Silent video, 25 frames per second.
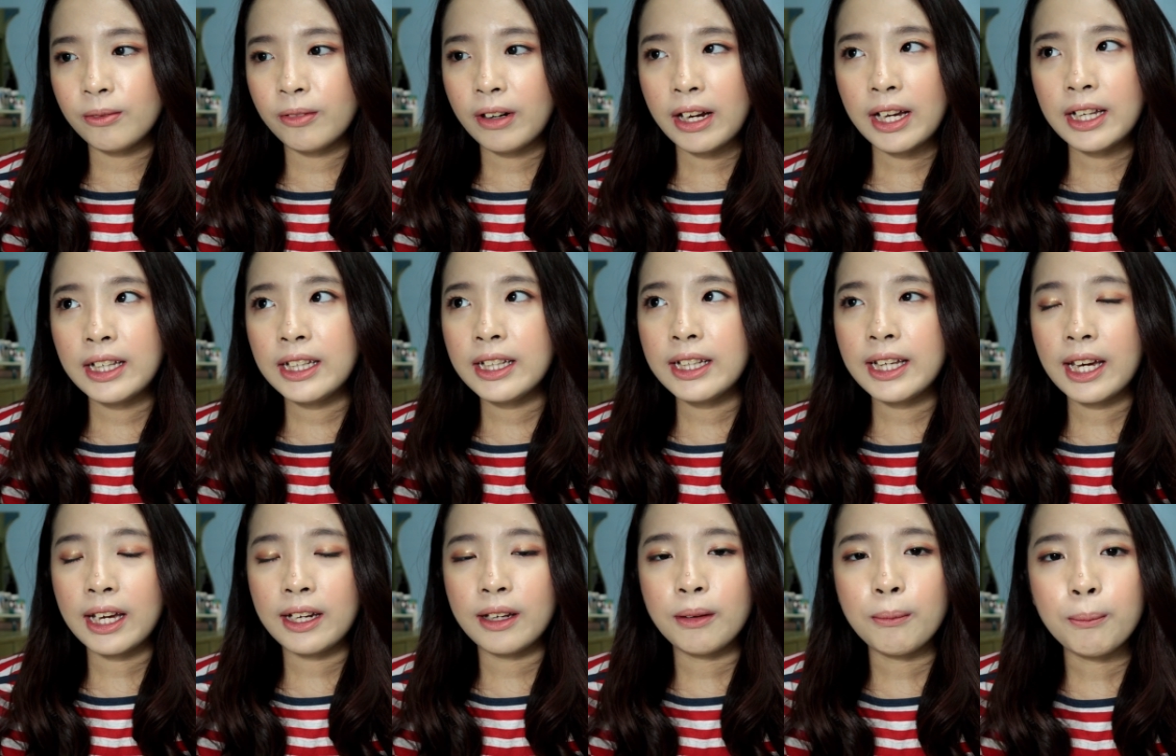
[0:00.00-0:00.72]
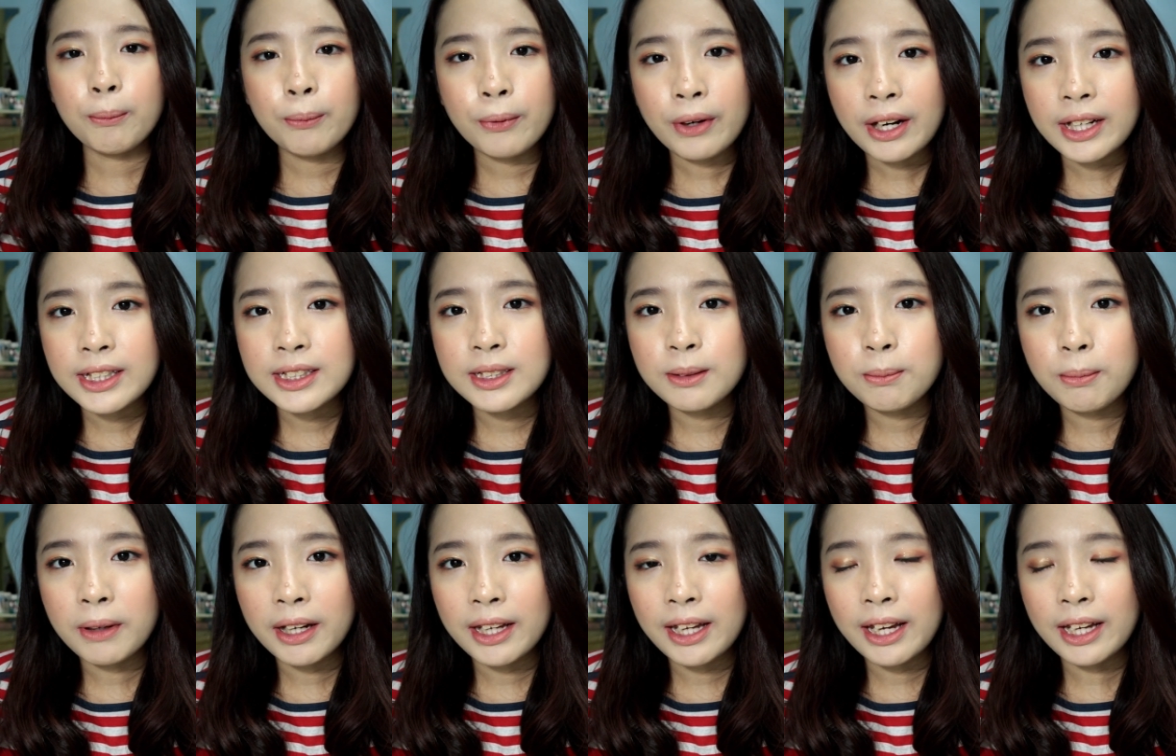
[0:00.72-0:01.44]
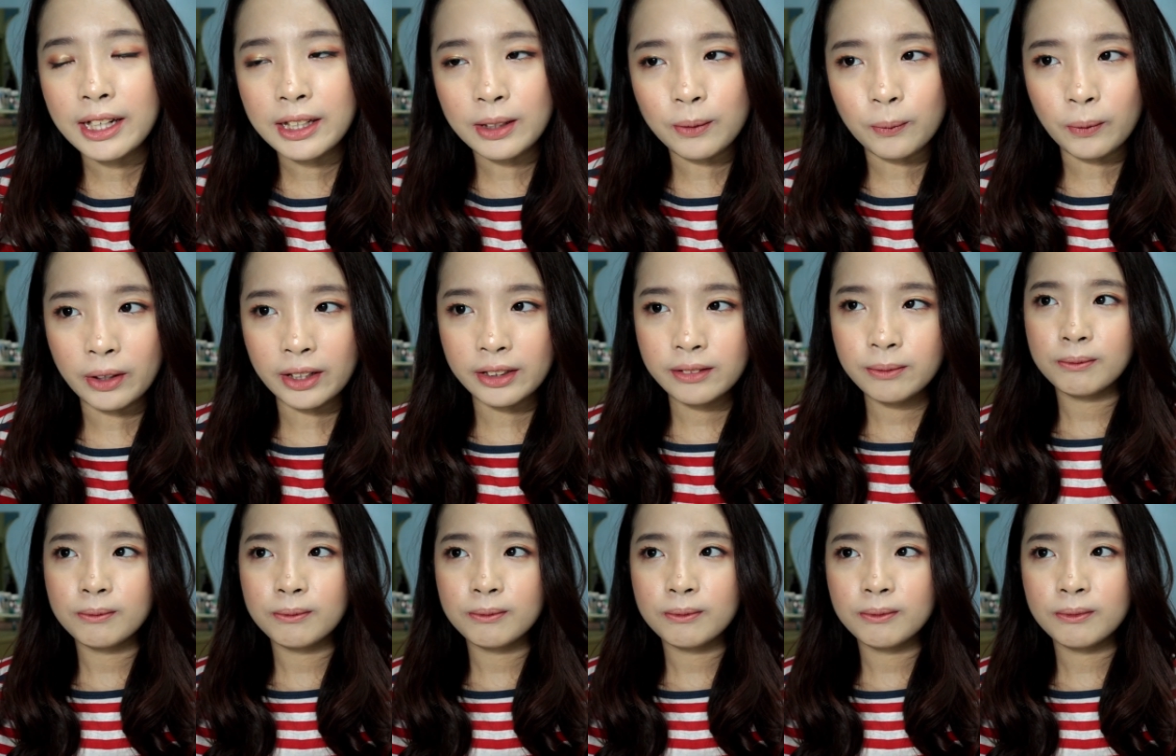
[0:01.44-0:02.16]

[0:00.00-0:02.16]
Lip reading: rarely get impressed by anyone.